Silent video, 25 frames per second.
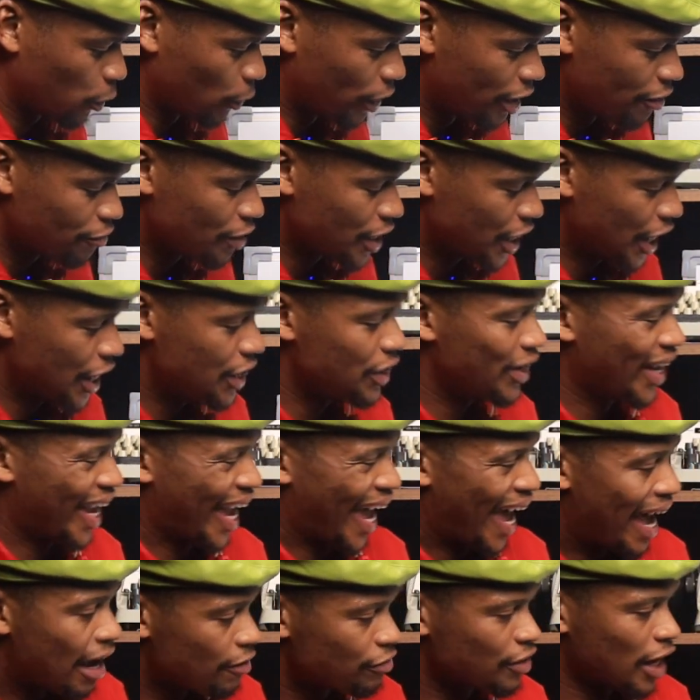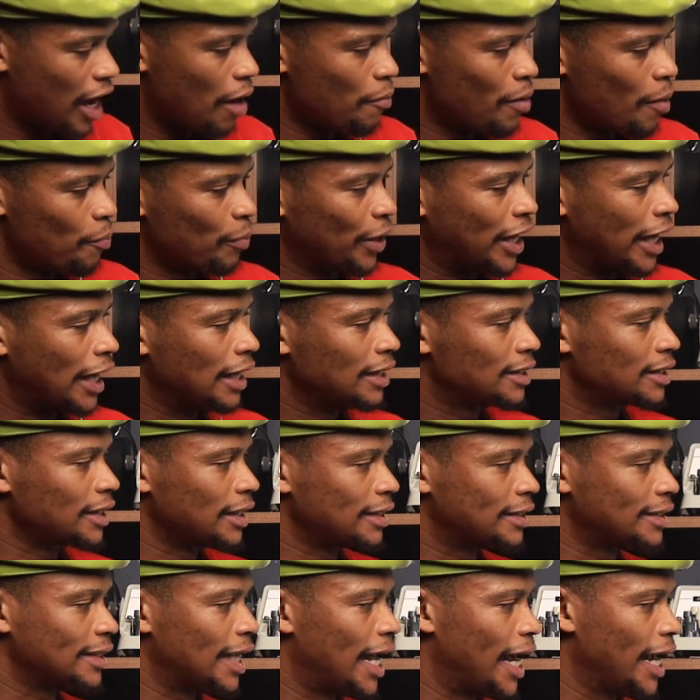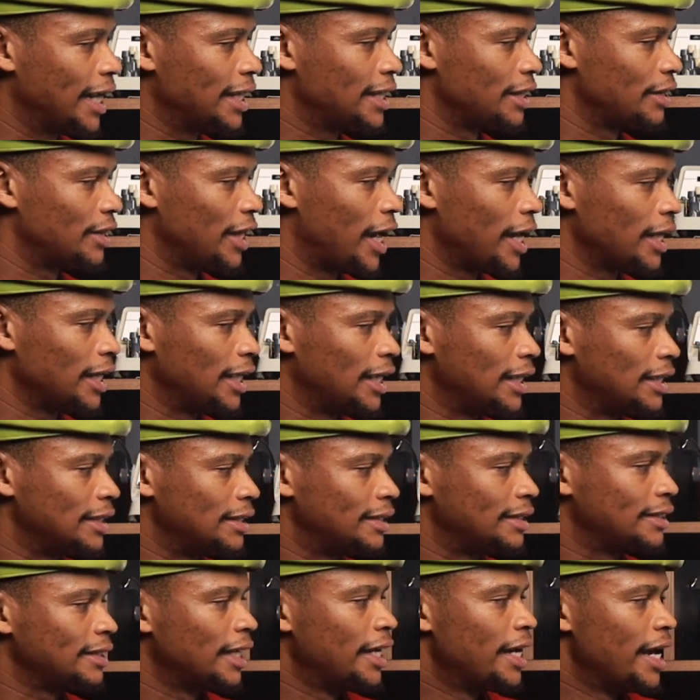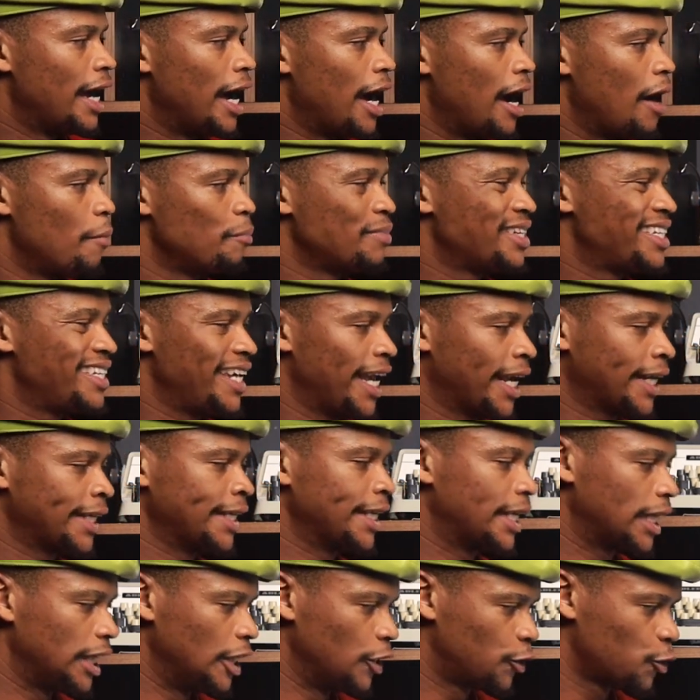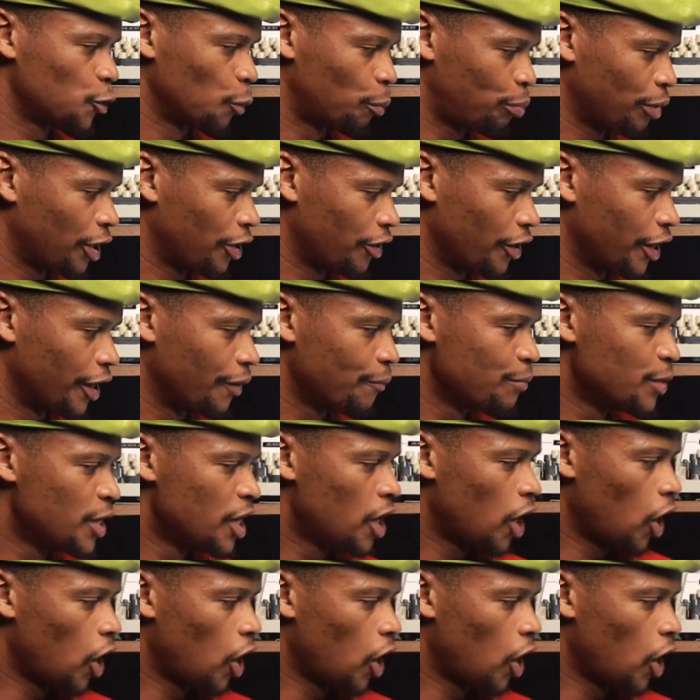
whenever then they have come up against a side that is technically superior,